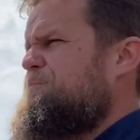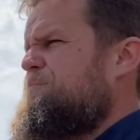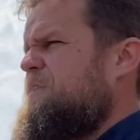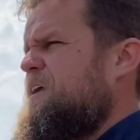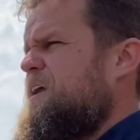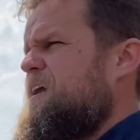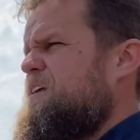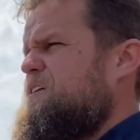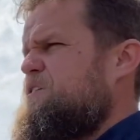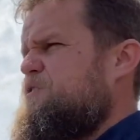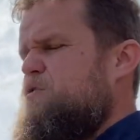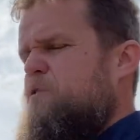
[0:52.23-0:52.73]

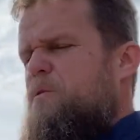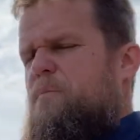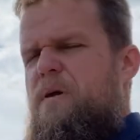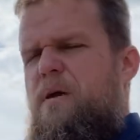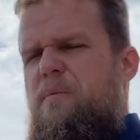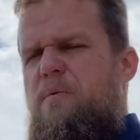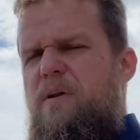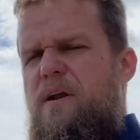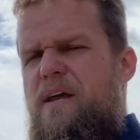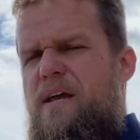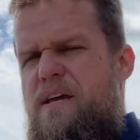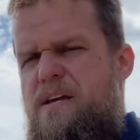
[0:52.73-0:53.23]
And you will be
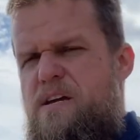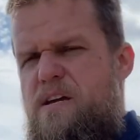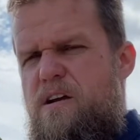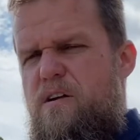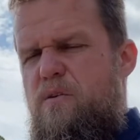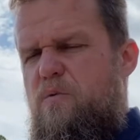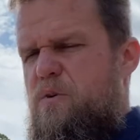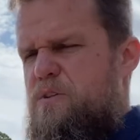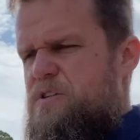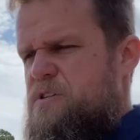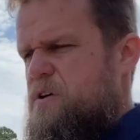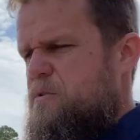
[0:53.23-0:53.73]
able to
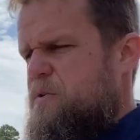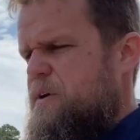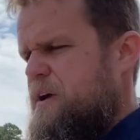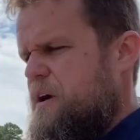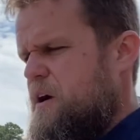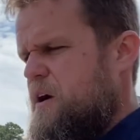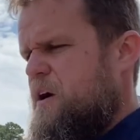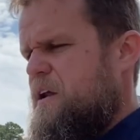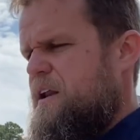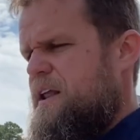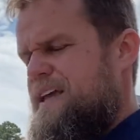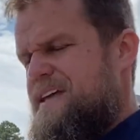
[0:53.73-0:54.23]
hear what's going
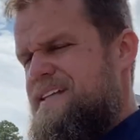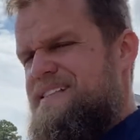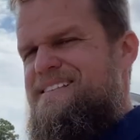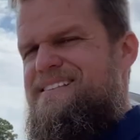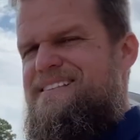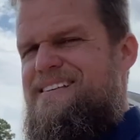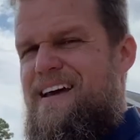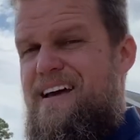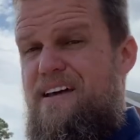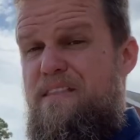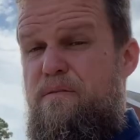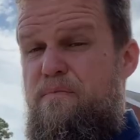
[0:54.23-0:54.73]
on
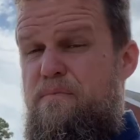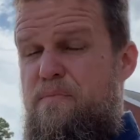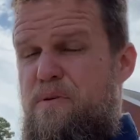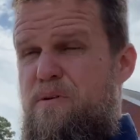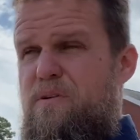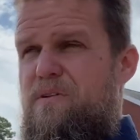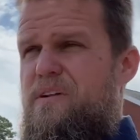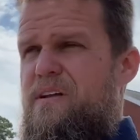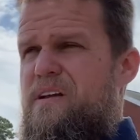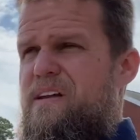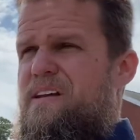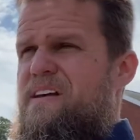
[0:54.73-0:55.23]
inside the
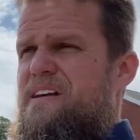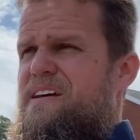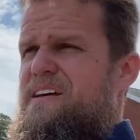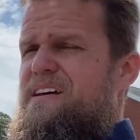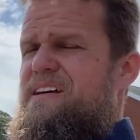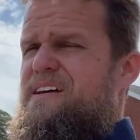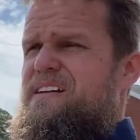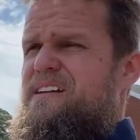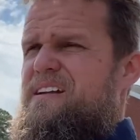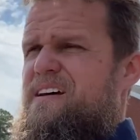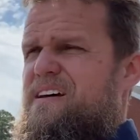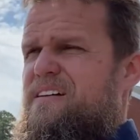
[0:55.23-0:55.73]
building.
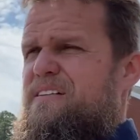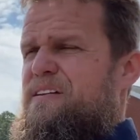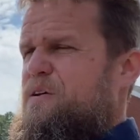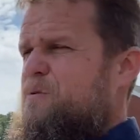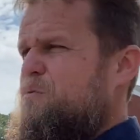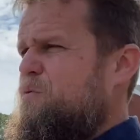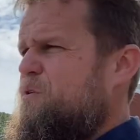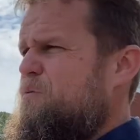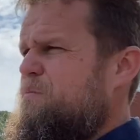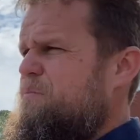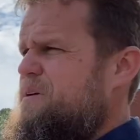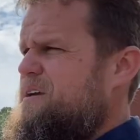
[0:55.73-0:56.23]
Now, there
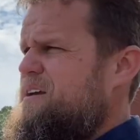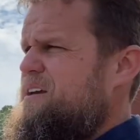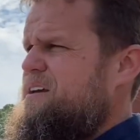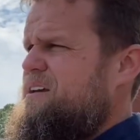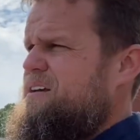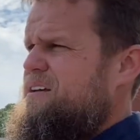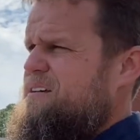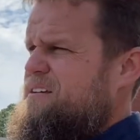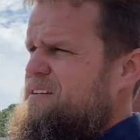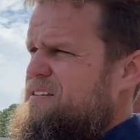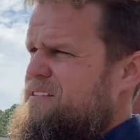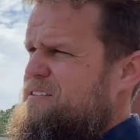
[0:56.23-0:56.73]
won't
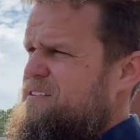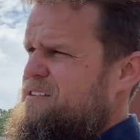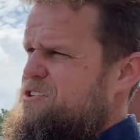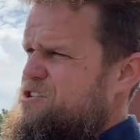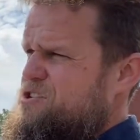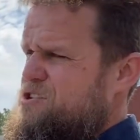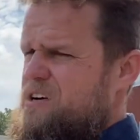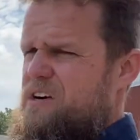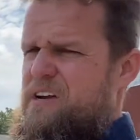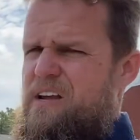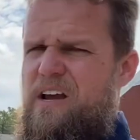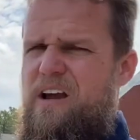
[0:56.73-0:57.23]
be the
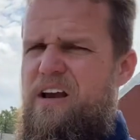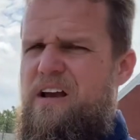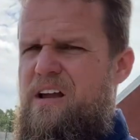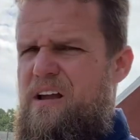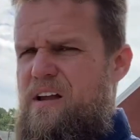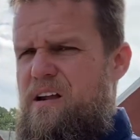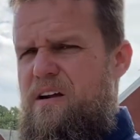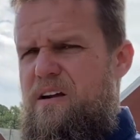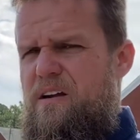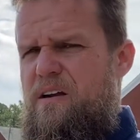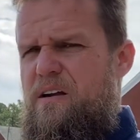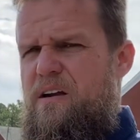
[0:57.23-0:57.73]
truck out
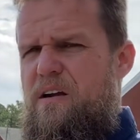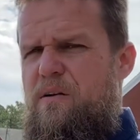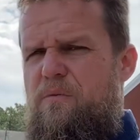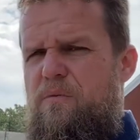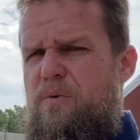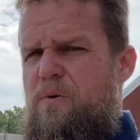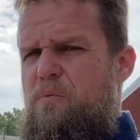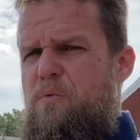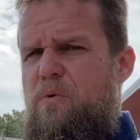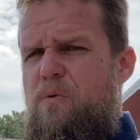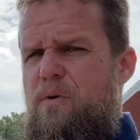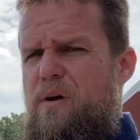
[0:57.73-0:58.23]
here, and
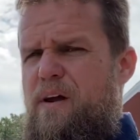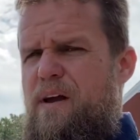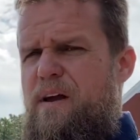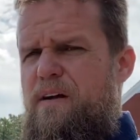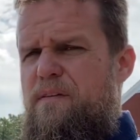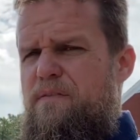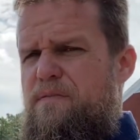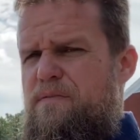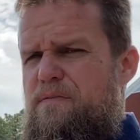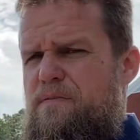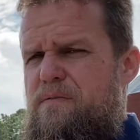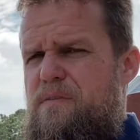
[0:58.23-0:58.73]
we won't
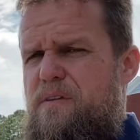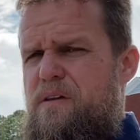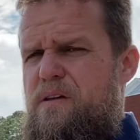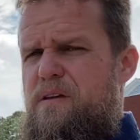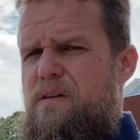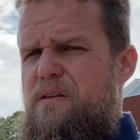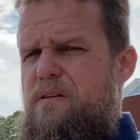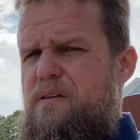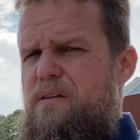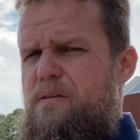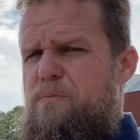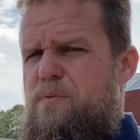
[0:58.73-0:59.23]
have
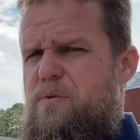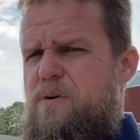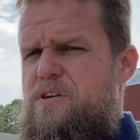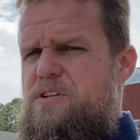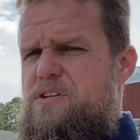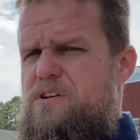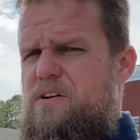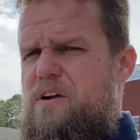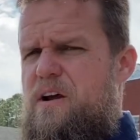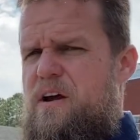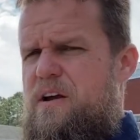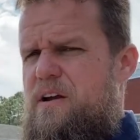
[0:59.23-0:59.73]
the
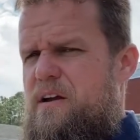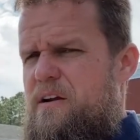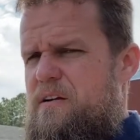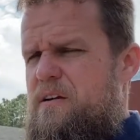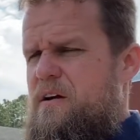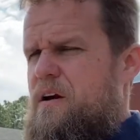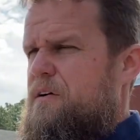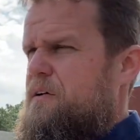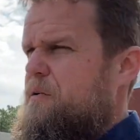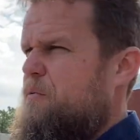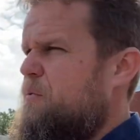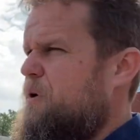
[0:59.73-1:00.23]
preacher out here.
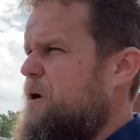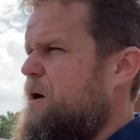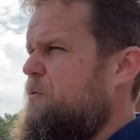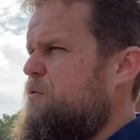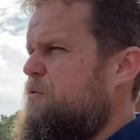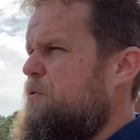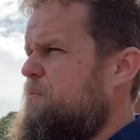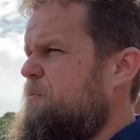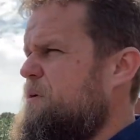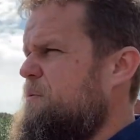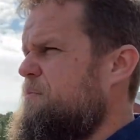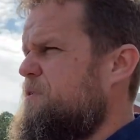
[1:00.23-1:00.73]
Dr. White
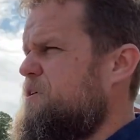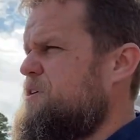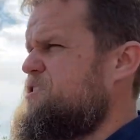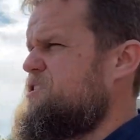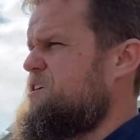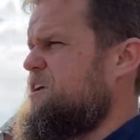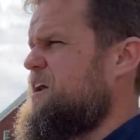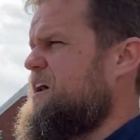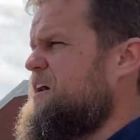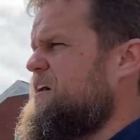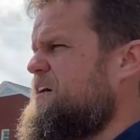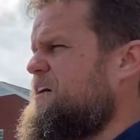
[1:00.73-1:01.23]
won't be
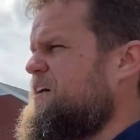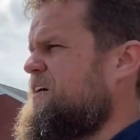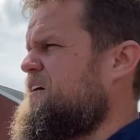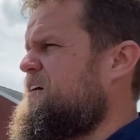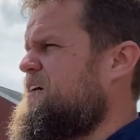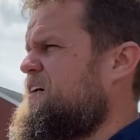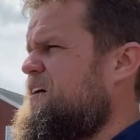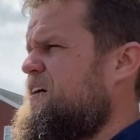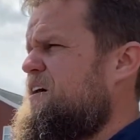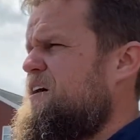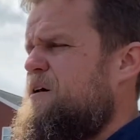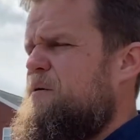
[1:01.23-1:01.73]
preaching out here,
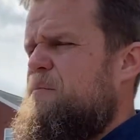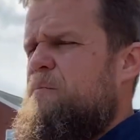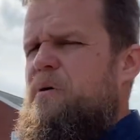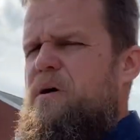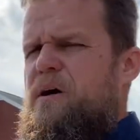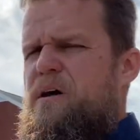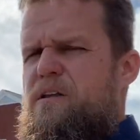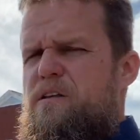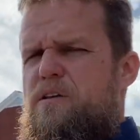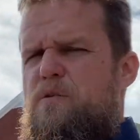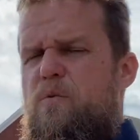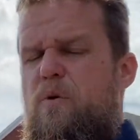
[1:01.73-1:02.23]

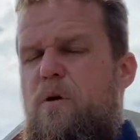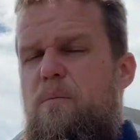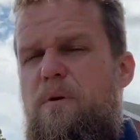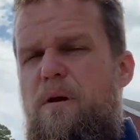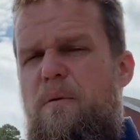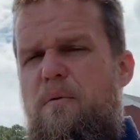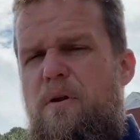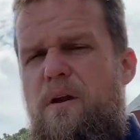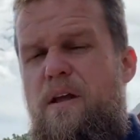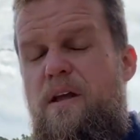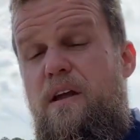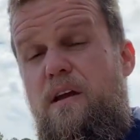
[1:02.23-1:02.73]
but you will be
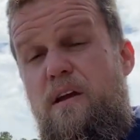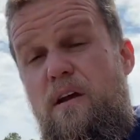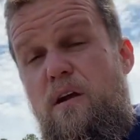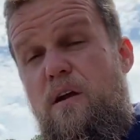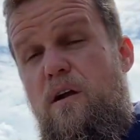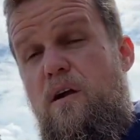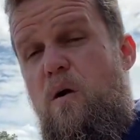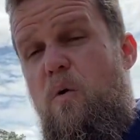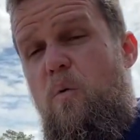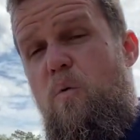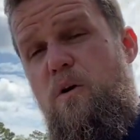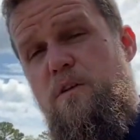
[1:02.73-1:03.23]
able to
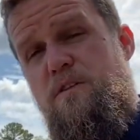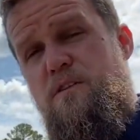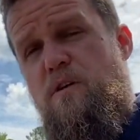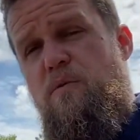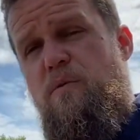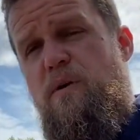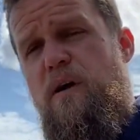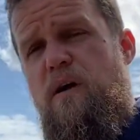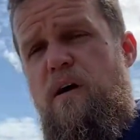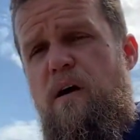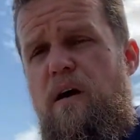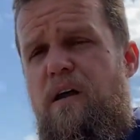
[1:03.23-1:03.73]
hear what's
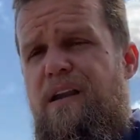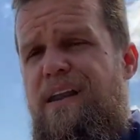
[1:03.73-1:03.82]
going on